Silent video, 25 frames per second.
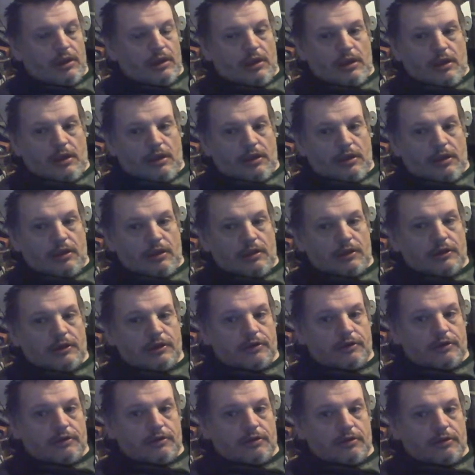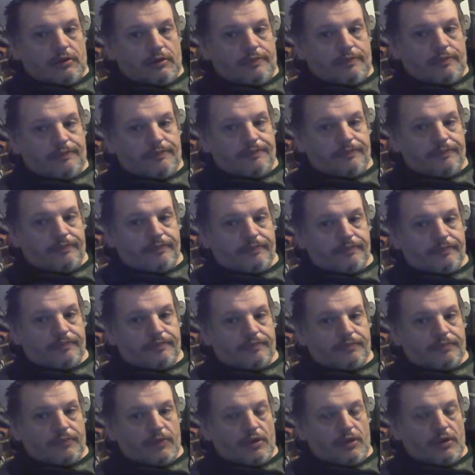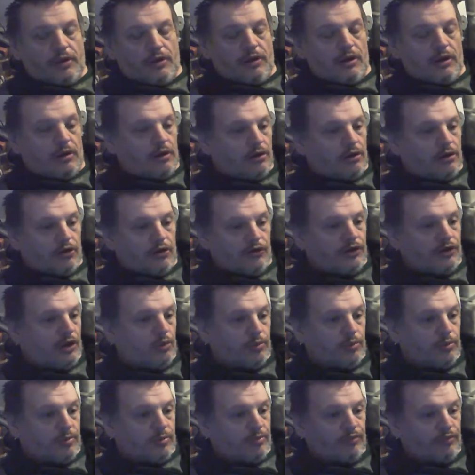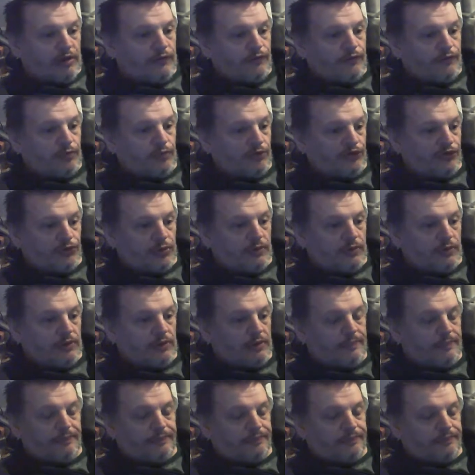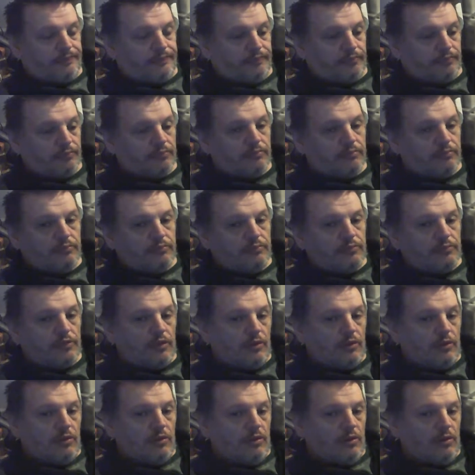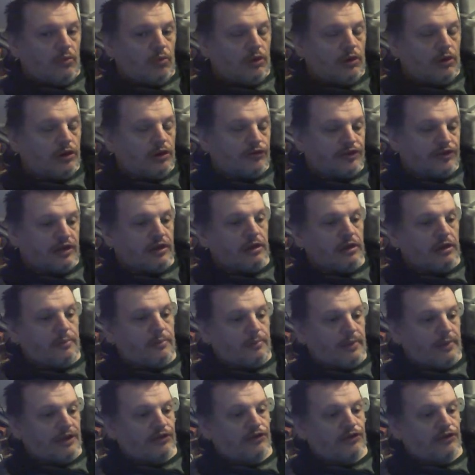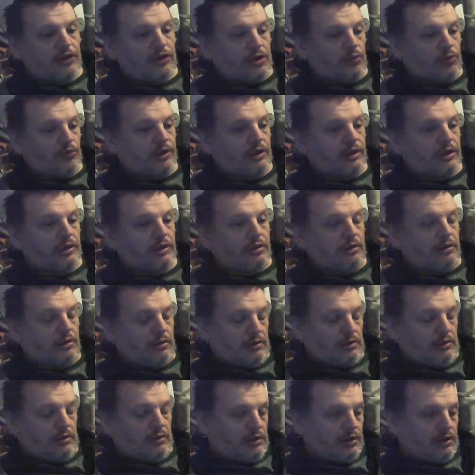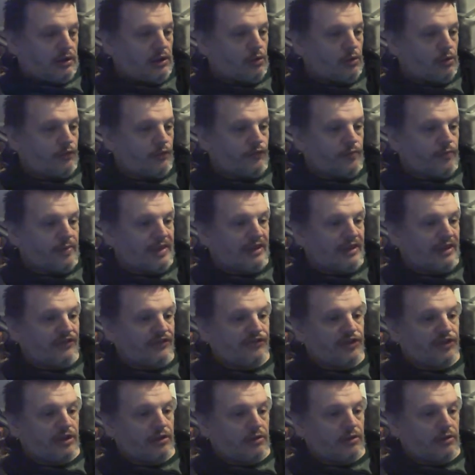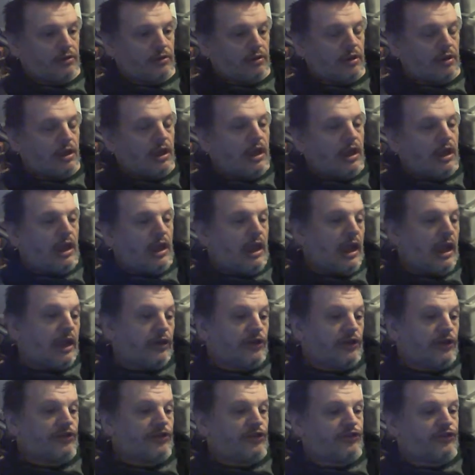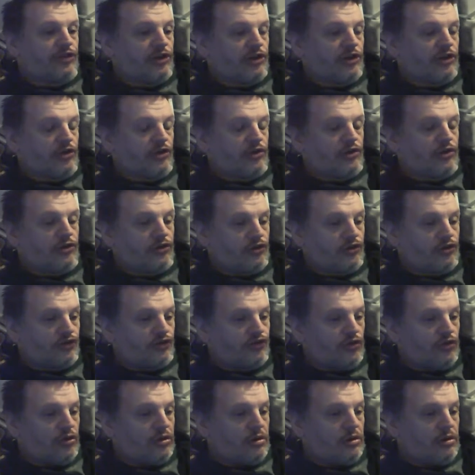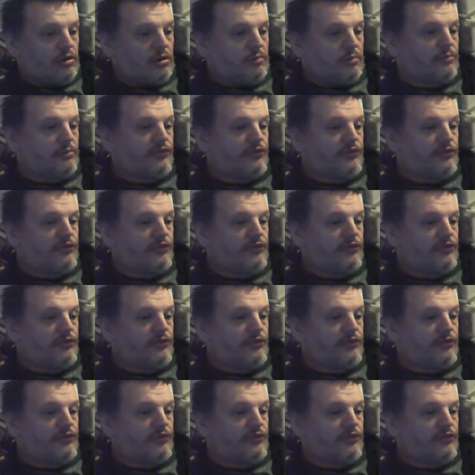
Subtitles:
And I couldn't hold my breath whatsoever. When I did manage to hold it, it held for about a second. And as I took the shot, my